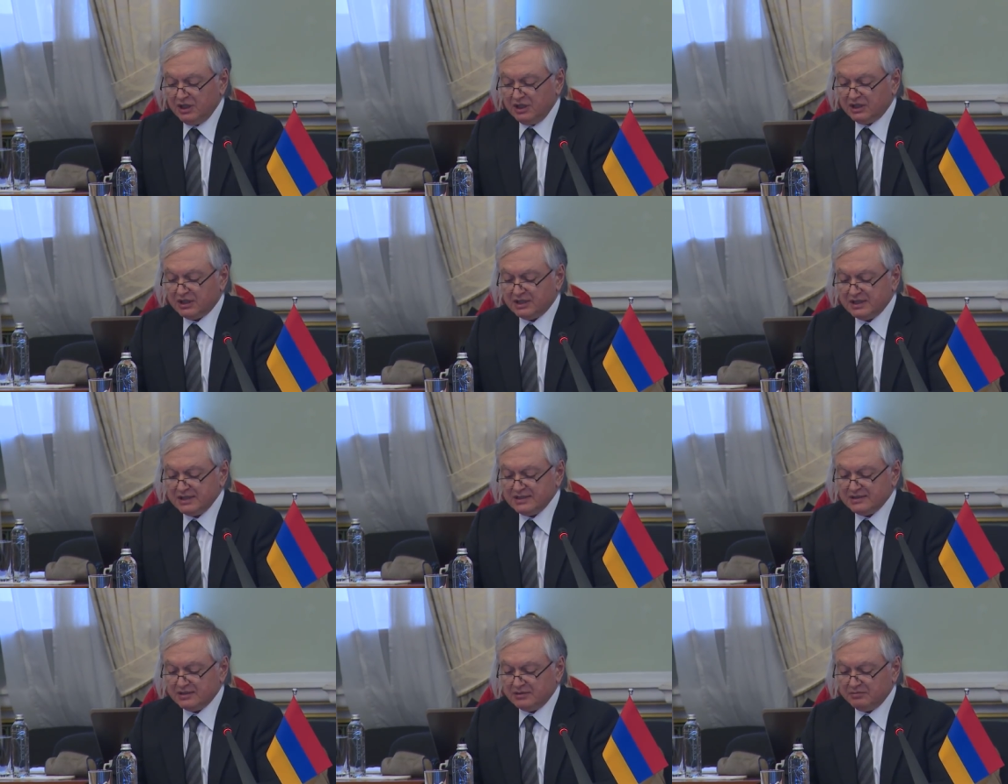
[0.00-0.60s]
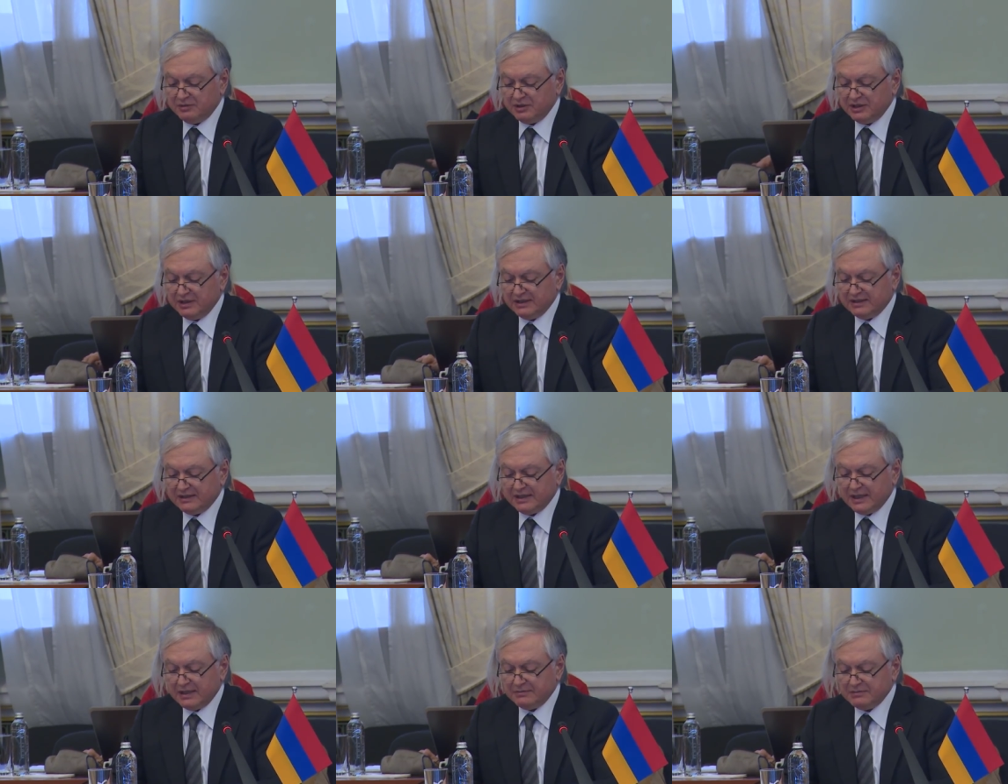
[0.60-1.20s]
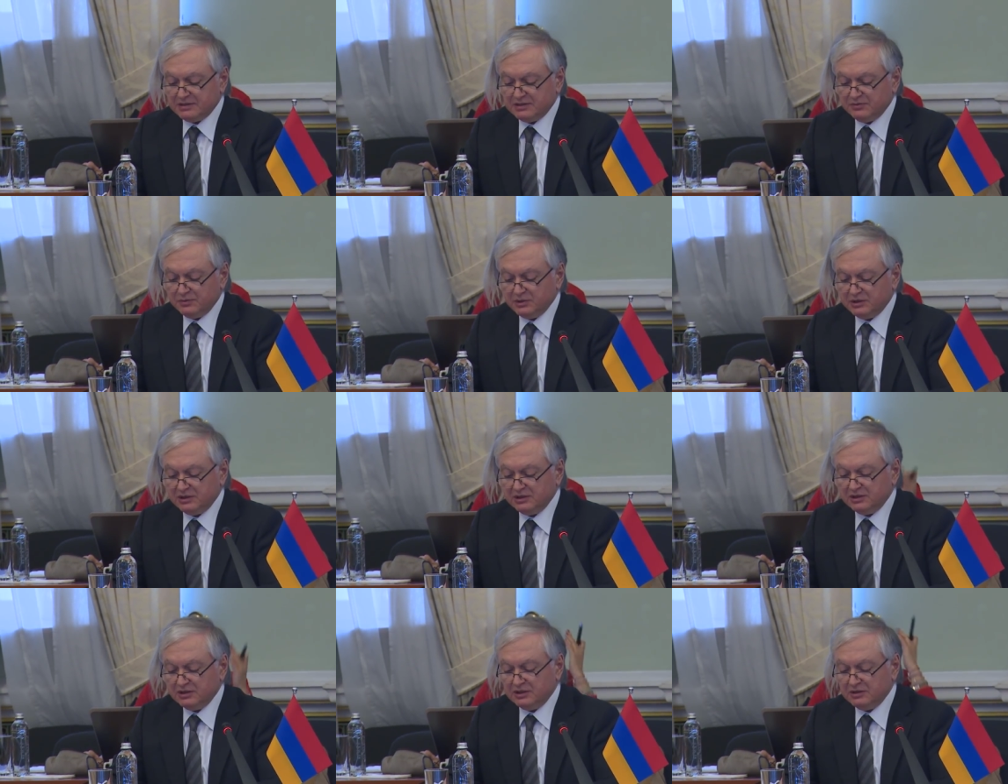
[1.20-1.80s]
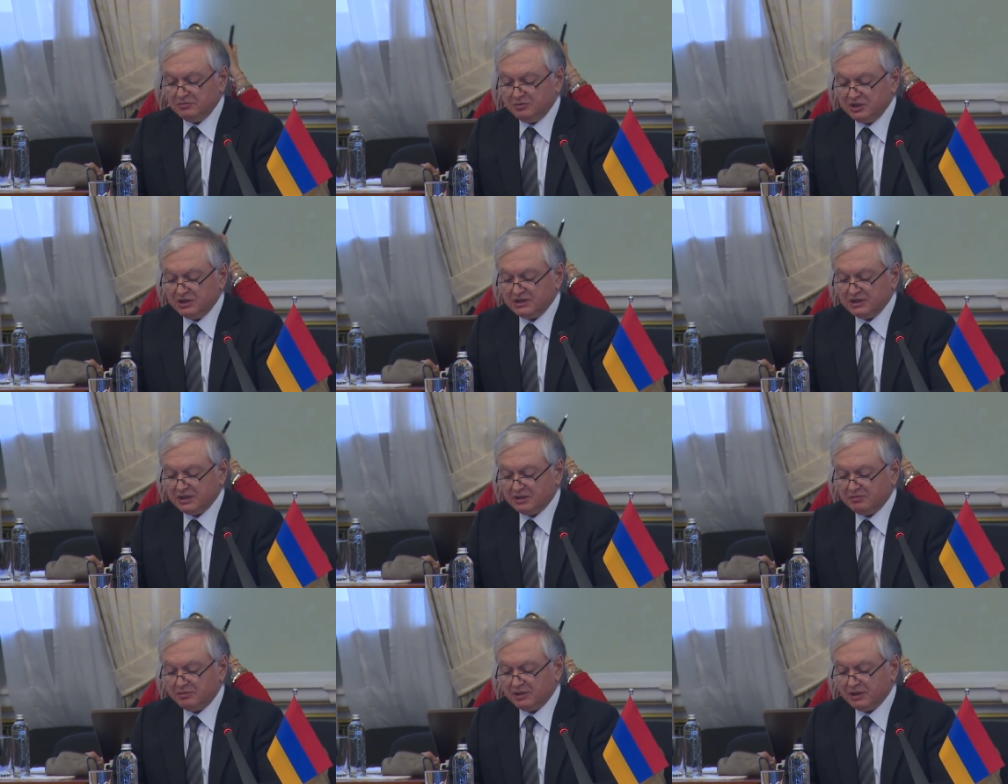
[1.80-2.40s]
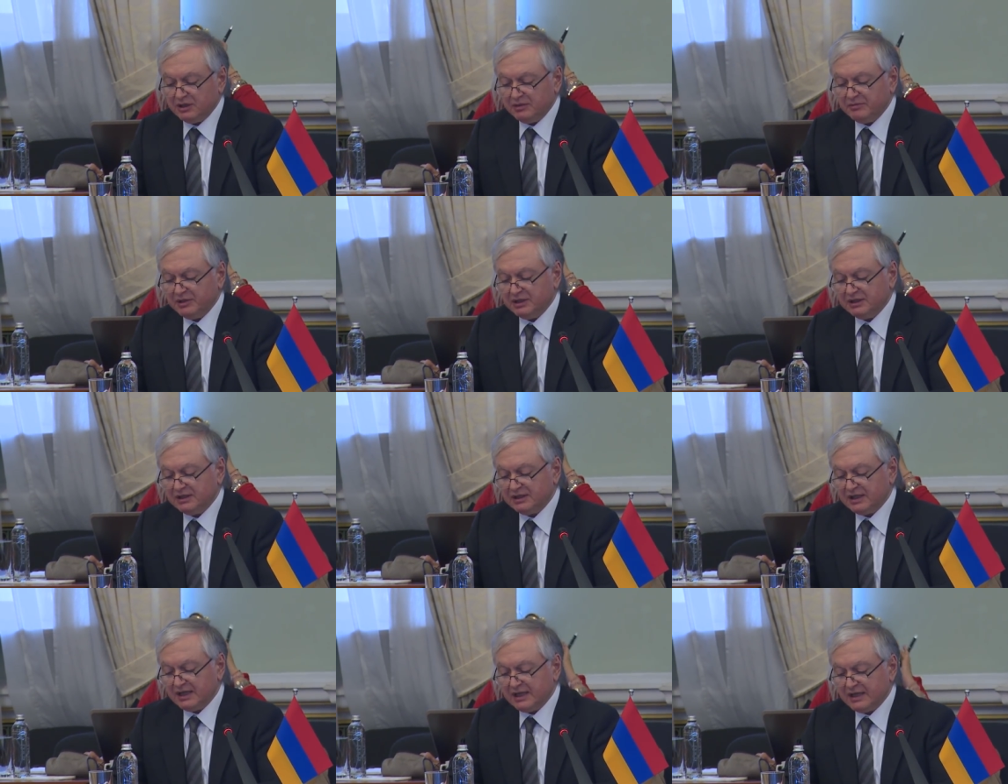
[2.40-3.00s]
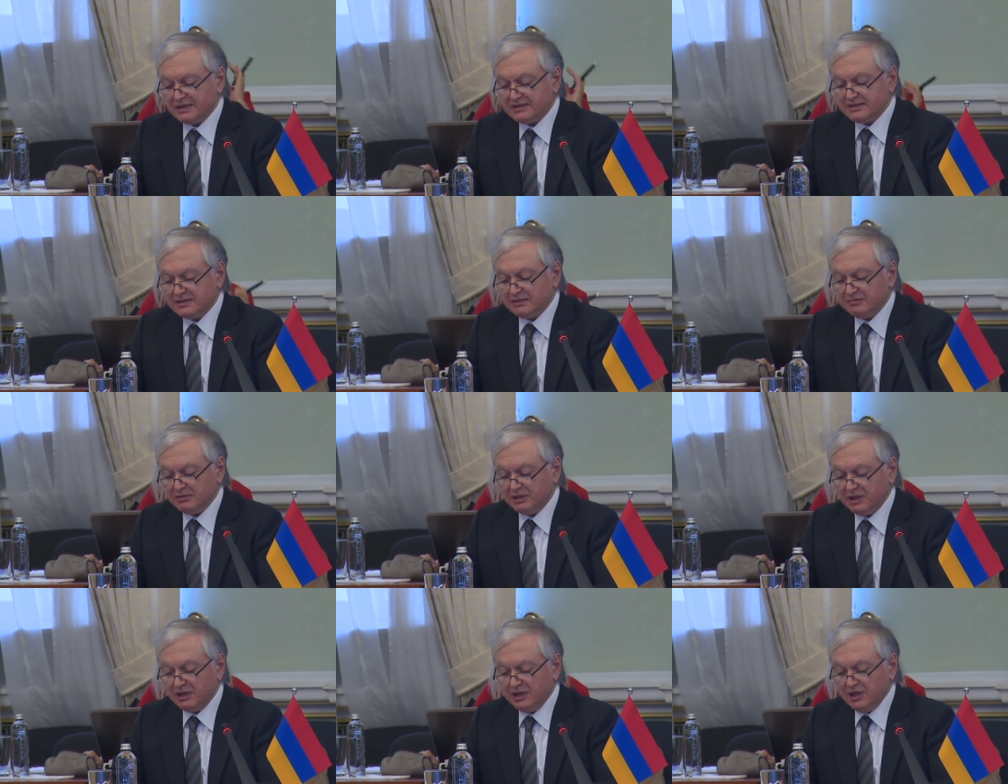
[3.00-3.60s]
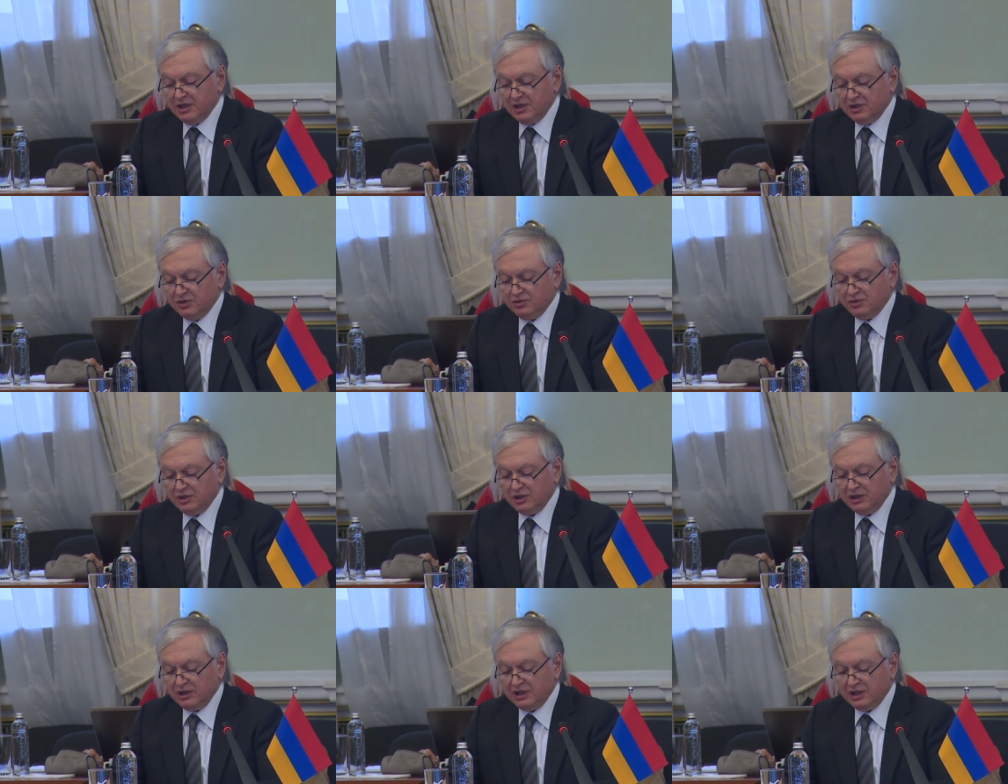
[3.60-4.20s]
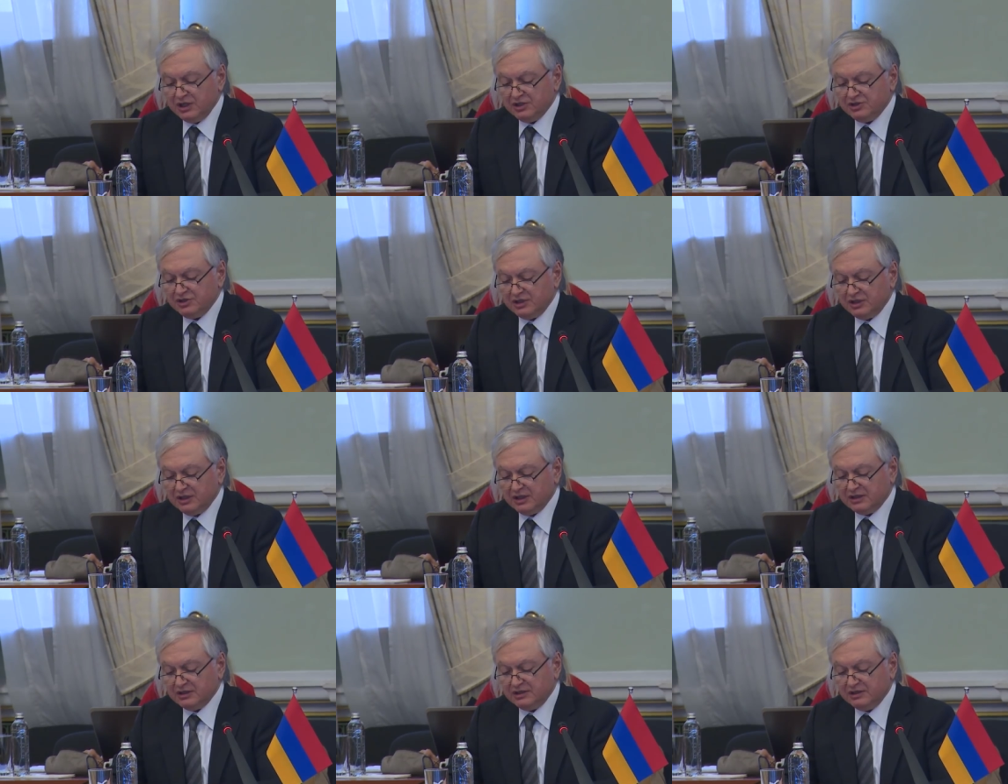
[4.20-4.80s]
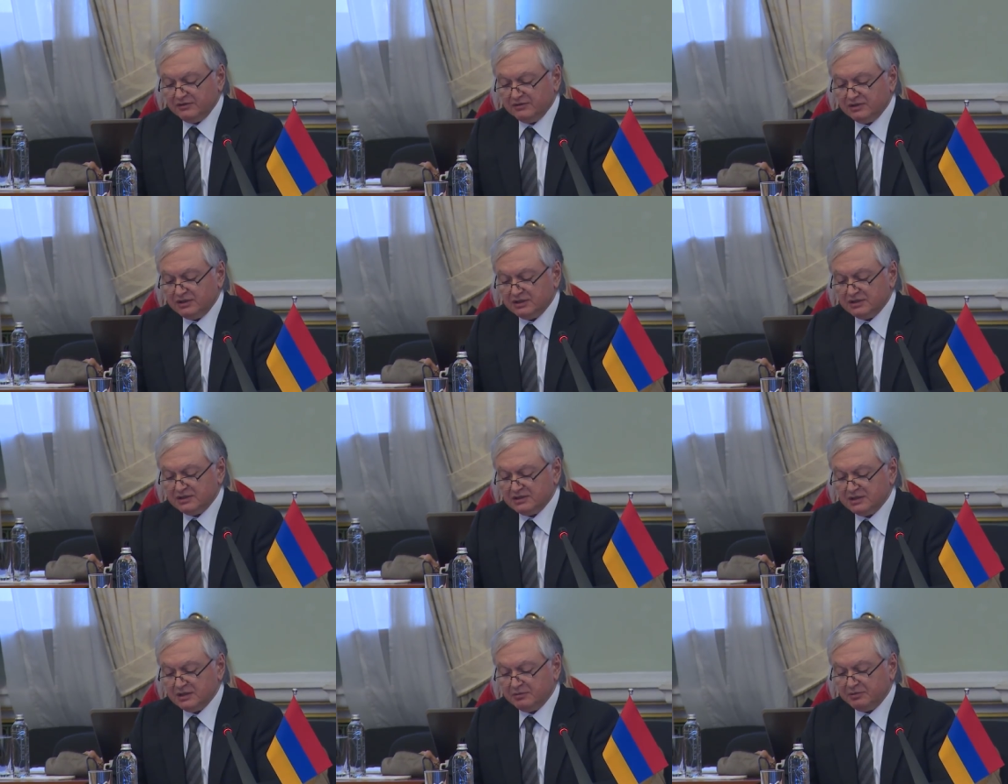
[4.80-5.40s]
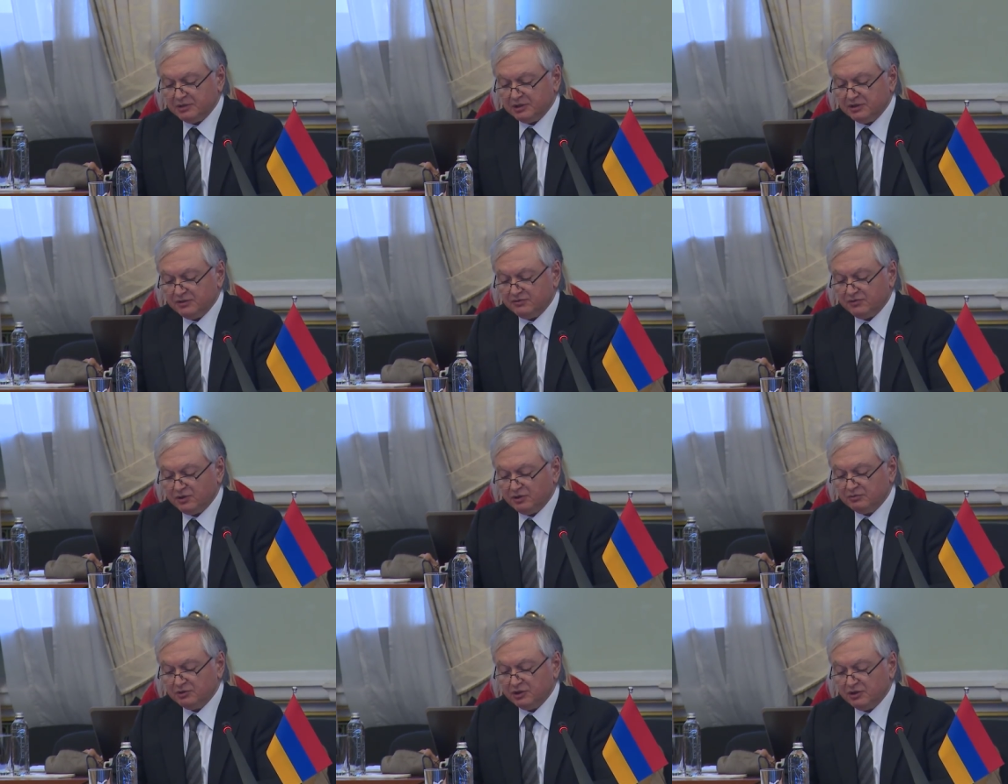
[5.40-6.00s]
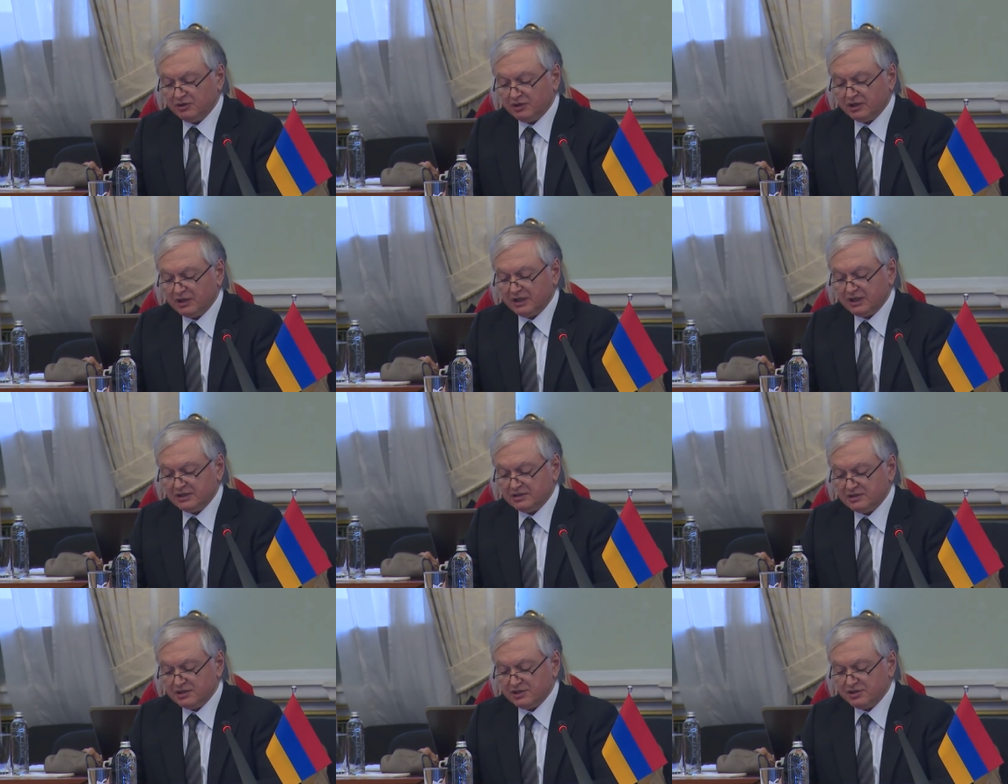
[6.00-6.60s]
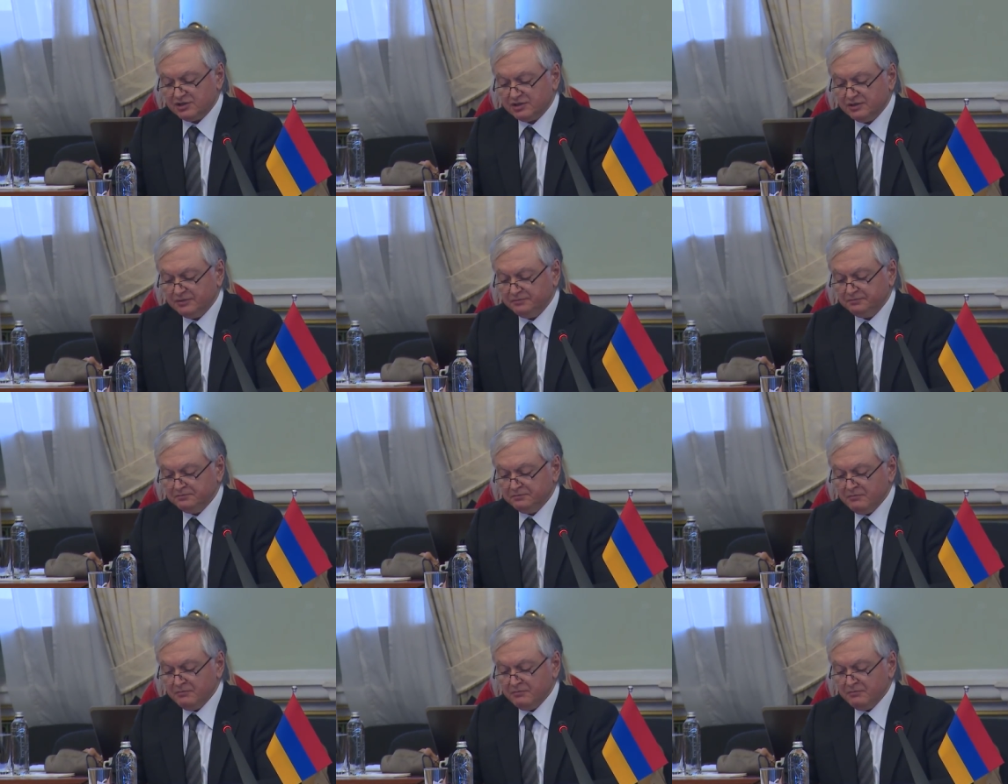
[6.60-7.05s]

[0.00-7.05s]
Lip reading: unreasonable attempts within the BSEC Parliamentary Assembly to engage in activities separate from the organization